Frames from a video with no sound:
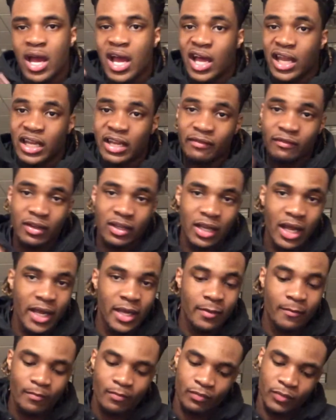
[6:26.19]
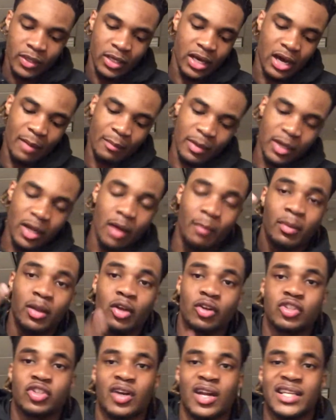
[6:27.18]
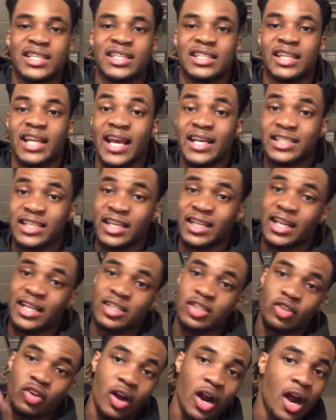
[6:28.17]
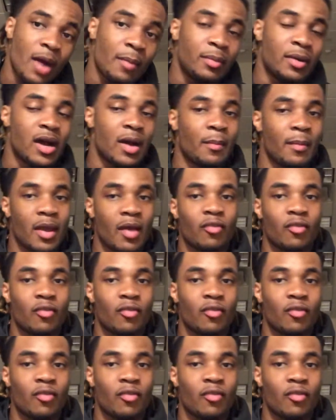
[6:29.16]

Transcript: Leave a like, comment down below to want to see next, and hit that subscribe button, man.